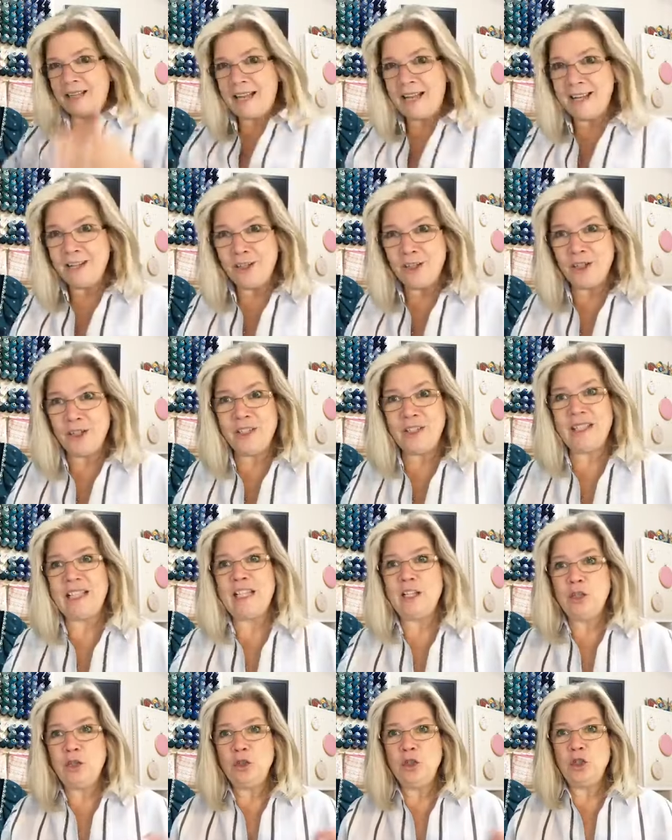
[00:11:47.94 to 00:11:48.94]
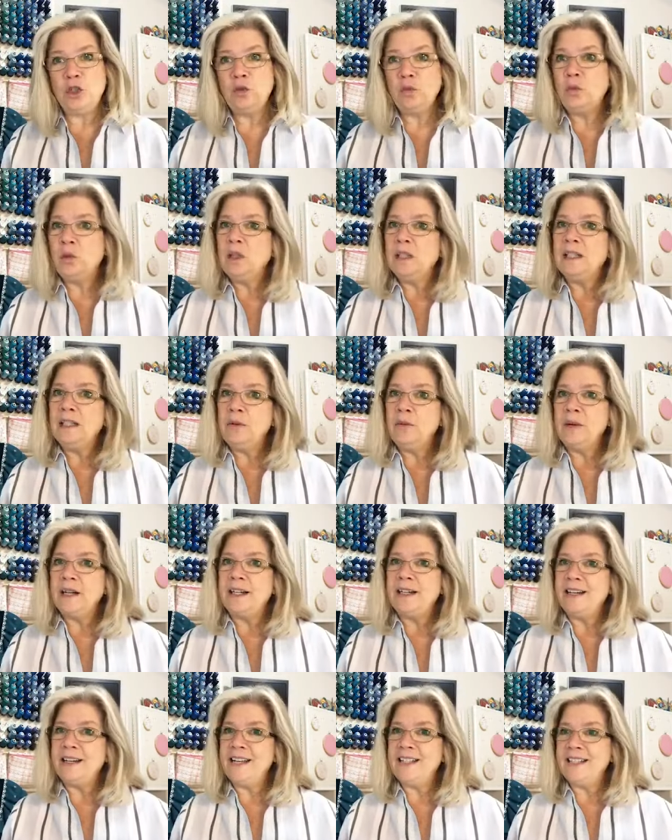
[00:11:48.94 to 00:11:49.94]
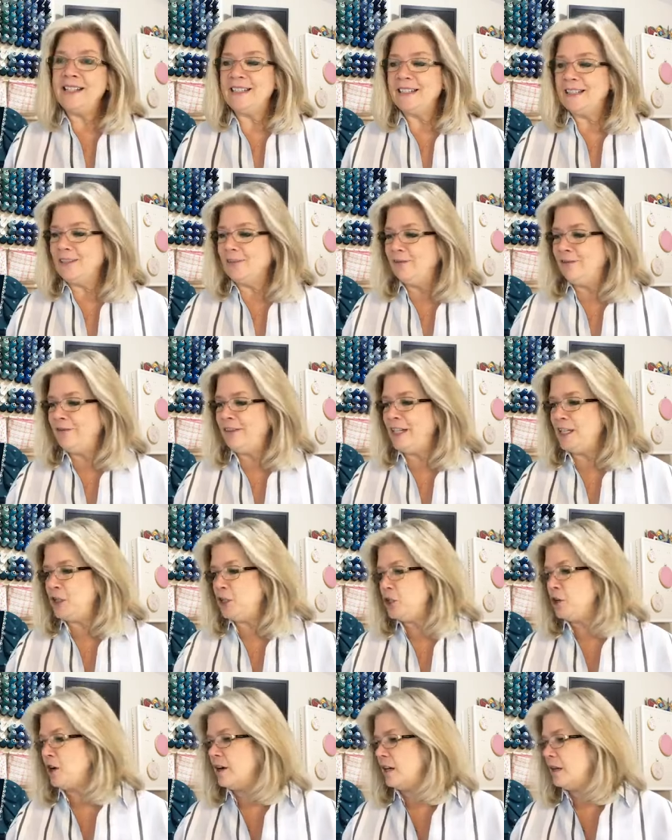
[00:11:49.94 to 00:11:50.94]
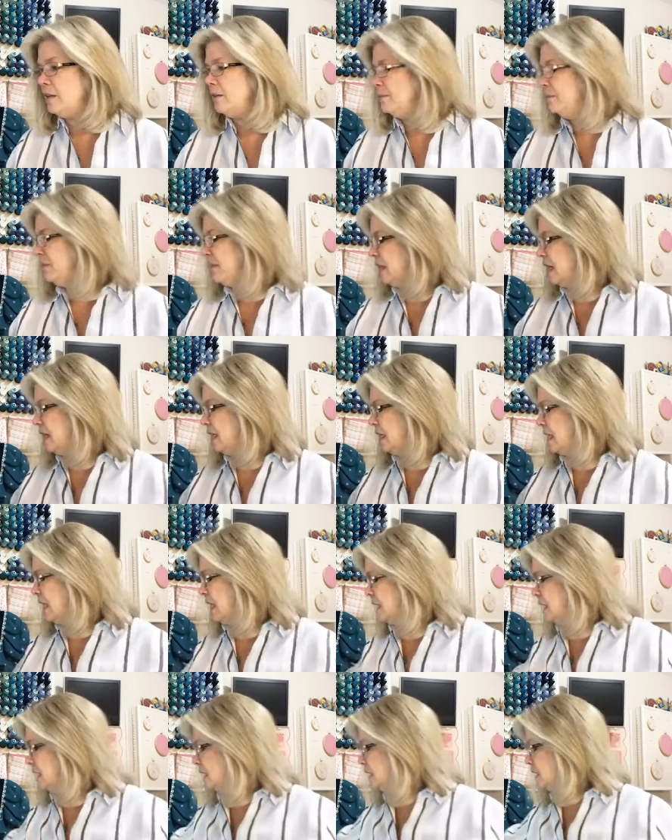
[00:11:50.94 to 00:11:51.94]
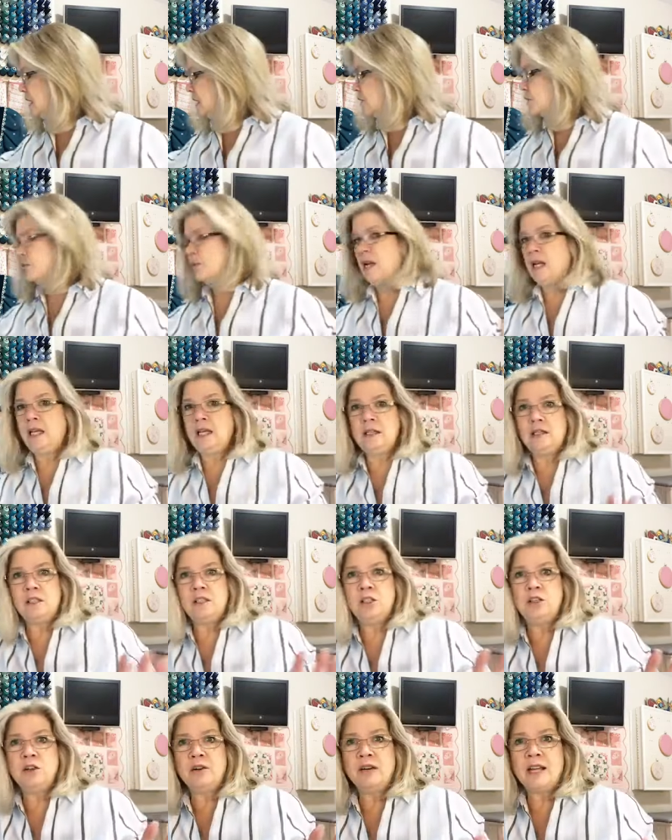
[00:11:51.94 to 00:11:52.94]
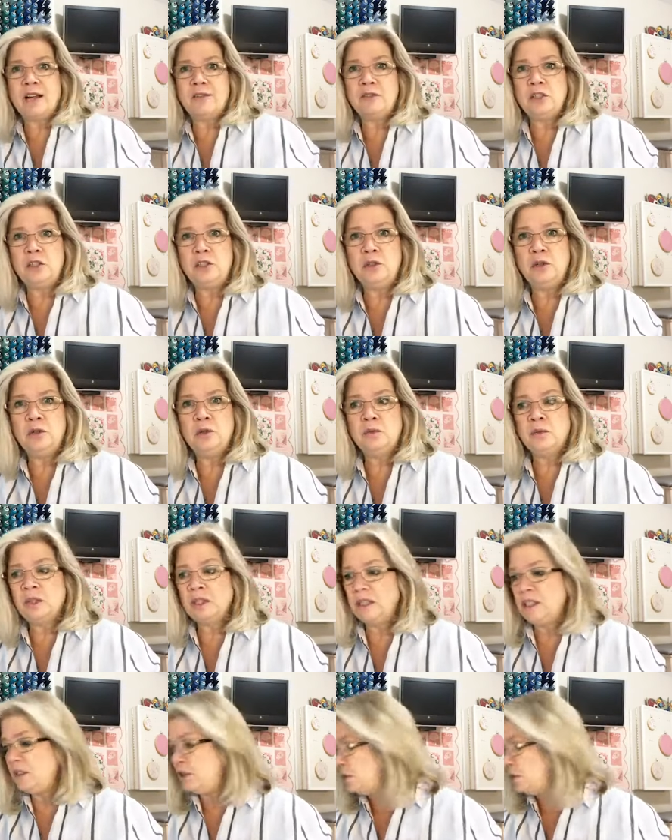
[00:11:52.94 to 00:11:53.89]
edges that you just really want a nice little finish on it. Again, it's not a race. You don't have to do it really